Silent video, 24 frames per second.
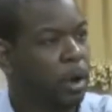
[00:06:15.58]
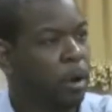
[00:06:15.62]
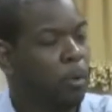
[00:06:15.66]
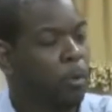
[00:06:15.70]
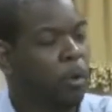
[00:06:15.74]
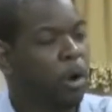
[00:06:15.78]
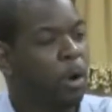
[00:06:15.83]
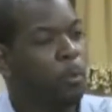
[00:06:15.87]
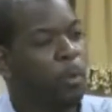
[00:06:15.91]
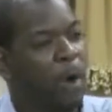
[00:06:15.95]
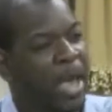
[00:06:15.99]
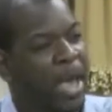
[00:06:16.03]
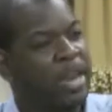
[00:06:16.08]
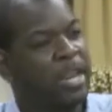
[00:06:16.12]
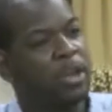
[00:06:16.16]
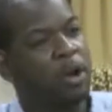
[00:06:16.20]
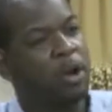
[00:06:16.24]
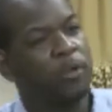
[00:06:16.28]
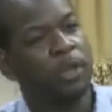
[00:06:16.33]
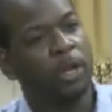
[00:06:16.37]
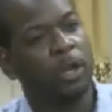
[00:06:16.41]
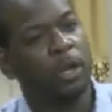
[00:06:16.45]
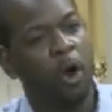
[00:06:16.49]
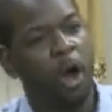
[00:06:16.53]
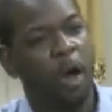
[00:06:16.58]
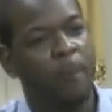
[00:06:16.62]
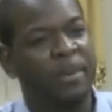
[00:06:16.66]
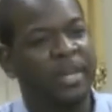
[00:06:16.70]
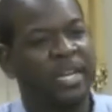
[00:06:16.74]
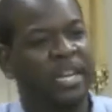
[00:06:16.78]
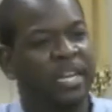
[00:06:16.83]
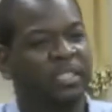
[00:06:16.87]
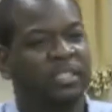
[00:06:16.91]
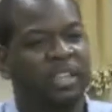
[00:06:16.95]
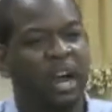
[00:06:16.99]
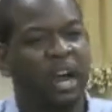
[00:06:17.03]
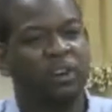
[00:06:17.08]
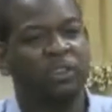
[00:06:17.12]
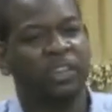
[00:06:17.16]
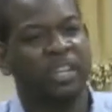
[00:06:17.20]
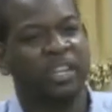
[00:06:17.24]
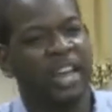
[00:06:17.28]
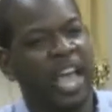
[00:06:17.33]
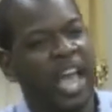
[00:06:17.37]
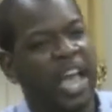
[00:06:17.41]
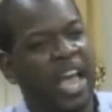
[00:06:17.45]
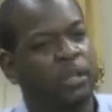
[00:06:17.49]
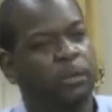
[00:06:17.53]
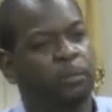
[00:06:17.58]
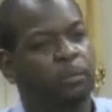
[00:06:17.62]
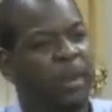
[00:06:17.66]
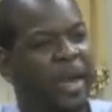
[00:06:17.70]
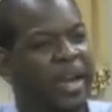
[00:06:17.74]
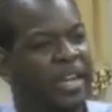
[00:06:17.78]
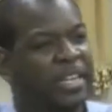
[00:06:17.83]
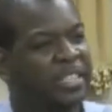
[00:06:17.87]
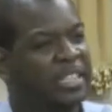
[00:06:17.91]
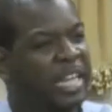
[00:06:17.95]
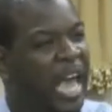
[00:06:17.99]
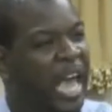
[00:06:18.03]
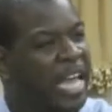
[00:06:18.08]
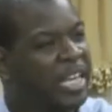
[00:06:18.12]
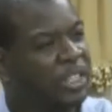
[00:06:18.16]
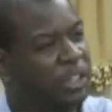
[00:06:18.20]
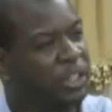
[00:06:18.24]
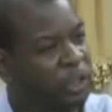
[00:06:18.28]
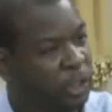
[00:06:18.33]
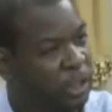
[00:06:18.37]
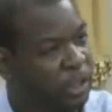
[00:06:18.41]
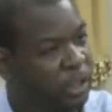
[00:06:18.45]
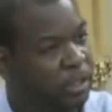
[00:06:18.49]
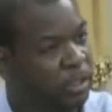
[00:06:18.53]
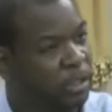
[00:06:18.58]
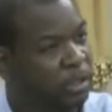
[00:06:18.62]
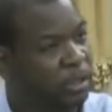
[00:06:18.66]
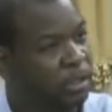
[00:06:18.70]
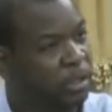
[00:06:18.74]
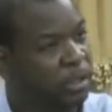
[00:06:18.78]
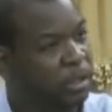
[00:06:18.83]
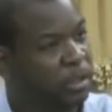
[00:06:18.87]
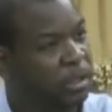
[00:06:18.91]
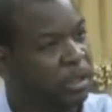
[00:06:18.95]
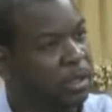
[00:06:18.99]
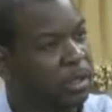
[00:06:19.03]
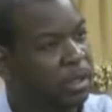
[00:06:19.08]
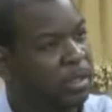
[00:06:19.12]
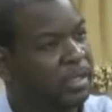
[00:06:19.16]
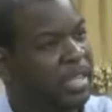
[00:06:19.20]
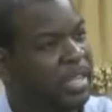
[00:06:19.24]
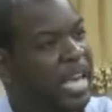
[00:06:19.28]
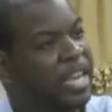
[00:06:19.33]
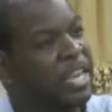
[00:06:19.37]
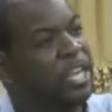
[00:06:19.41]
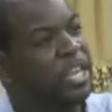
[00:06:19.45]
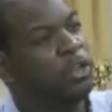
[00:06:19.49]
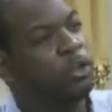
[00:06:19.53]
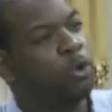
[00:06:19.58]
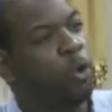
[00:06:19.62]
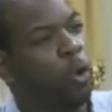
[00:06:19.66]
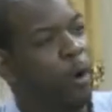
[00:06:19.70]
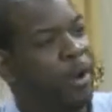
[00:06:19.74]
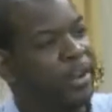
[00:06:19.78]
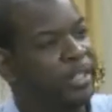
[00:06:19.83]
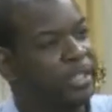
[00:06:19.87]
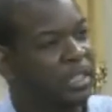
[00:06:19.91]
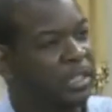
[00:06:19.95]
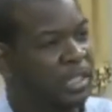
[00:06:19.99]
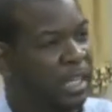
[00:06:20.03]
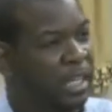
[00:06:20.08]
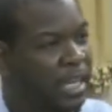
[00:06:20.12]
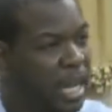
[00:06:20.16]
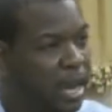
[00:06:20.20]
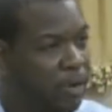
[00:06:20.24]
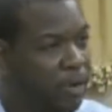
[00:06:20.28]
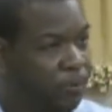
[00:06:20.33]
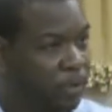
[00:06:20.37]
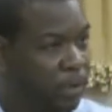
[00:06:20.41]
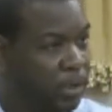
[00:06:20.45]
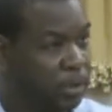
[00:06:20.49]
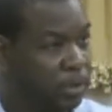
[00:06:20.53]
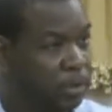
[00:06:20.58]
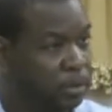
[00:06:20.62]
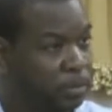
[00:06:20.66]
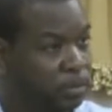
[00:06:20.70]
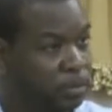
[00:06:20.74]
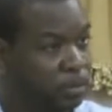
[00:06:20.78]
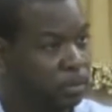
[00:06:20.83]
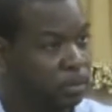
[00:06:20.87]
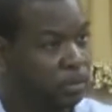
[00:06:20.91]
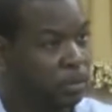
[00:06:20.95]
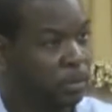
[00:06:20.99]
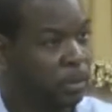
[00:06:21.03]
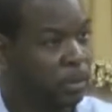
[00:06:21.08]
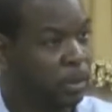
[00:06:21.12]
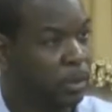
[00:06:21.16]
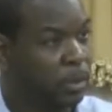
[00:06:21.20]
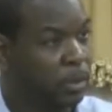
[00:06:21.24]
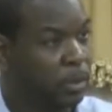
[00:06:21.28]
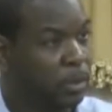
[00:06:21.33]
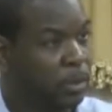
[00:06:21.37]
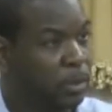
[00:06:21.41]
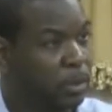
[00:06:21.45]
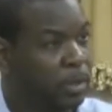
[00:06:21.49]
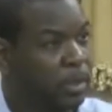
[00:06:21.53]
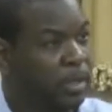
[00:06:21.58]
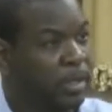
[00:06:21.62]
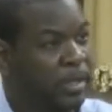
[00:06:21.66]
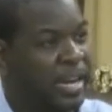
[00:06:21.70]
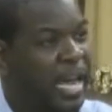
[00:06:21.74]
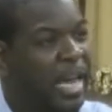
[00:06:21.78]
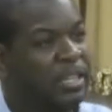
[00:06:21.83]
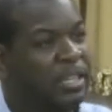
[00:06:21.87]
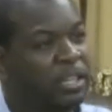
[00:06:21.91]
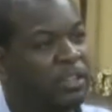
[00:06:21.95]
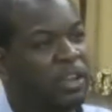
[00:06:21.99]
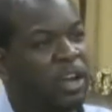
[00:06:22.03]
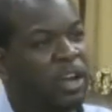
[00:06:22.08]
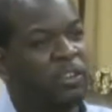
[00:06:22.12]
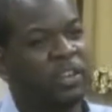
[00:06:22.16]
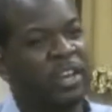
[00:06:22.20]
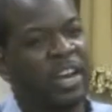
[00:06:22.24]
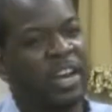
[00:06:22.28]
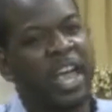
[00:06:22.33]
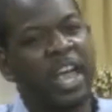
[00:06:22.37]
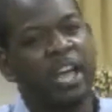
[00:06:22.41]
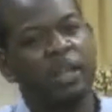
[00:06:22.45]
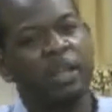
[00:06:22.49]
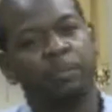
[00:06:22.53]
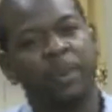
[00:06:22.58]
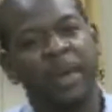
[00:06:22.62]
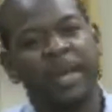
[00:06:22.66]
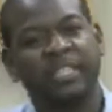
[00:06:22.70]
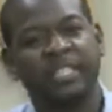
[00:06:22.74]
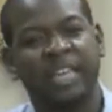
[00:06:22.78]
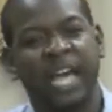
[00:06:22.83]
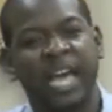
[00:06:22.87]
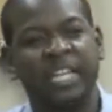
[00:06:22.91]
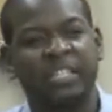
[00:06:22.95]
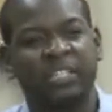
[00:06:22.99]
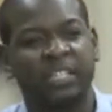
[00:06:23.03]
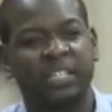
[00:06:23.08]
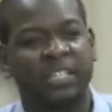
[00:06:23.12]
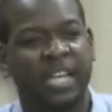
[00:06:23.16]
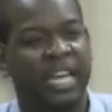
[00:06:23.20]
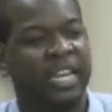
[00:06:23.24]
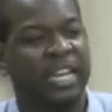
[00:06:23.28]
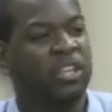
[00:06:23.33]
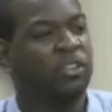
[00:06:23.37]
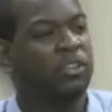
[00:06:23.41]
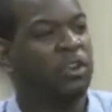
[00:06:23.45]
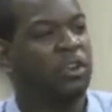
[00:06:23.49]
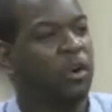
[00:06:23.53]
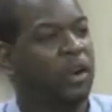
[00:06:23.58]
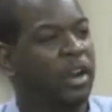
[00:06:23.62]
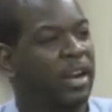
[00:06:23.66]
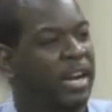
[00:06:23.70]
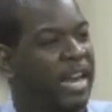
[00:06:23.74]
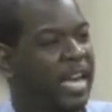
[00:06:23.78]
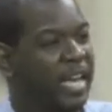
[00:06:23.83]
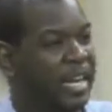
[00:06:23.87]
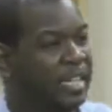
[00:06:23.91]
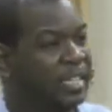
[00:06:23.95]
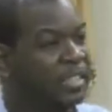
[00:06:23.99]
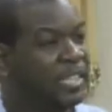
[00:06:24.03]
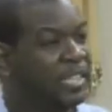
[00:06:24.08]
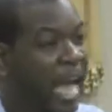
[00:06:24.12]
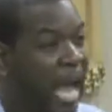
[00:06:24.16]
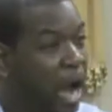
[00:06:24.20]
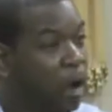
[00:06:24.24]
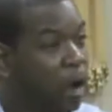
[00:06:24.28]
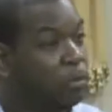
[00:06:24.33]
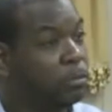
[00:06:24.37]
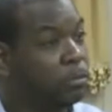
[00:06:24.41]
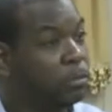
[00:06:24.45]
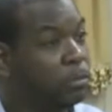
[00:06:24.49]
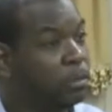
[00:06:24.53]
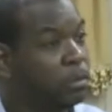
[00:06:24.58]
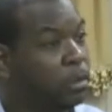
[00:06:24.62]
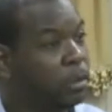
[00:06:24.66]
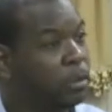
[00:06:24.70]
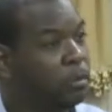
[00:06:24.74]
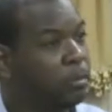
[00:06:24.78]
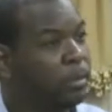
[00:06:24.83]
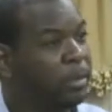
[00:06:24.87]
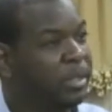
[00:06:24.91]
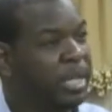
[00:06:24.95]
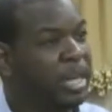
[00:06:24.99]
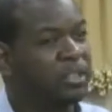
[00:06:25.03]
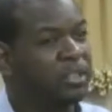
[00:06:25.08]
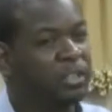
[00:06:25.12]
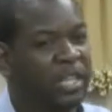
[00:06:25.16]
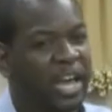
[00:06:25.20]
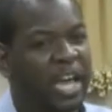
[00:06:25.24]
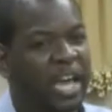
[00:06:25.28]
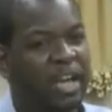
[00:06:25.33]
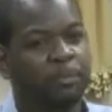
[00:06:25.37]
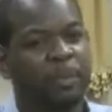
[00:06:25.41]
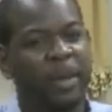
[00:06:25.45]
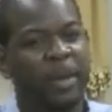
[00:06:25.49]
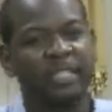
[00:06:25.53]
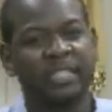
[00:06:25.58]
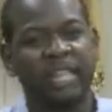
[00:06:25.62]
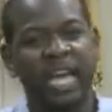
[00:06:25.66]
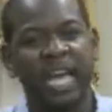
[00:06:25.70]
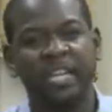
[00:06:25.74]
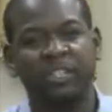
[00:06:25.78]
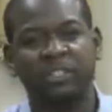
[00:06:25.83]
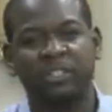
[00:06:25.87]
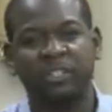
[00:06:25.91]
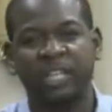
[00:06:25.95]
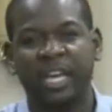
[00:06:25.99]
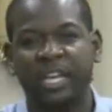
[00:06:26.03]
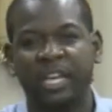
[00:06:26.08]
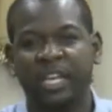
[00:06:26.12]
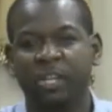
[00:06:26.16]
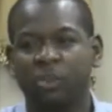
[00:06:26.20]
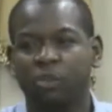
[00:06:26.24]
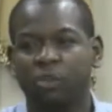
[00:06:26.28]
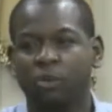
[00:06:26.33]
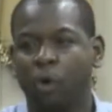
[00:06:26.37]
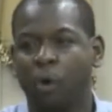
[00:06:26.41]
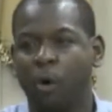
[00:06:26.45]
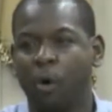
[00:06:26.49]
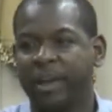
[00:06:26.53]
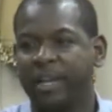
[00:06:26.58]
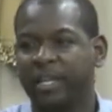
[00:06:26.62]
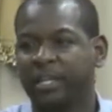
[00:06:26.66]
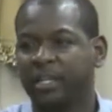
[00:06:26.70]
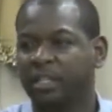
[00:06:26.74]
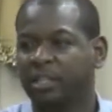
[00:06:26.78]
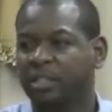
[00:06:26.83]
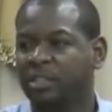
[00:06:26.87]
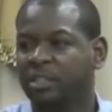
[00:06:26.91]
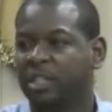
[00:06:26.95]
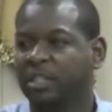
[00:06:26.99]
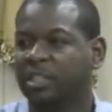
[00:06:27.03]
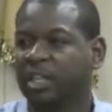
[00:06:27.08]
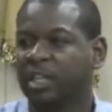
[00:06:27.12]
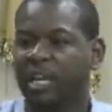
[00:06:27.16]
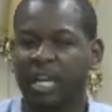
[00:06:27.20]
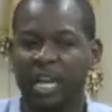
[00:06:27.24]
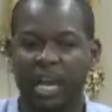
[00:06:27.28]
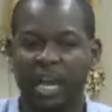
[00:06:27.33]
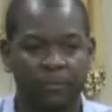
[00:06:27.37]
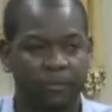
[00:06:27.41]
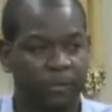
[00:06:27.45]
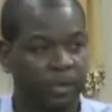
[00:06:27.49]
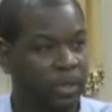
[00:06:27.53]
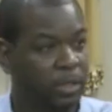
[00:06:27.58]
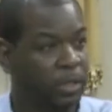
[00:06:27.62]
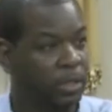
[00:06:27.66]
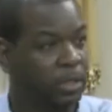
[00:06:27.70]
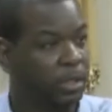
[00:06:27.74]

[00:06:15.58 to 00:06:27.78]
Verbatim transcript: We're waiting on the Lord because there's an expectation that he's going to deliver. Not that there's an expectation that he's going to let us out, but there's an expectation that he's going to deliver.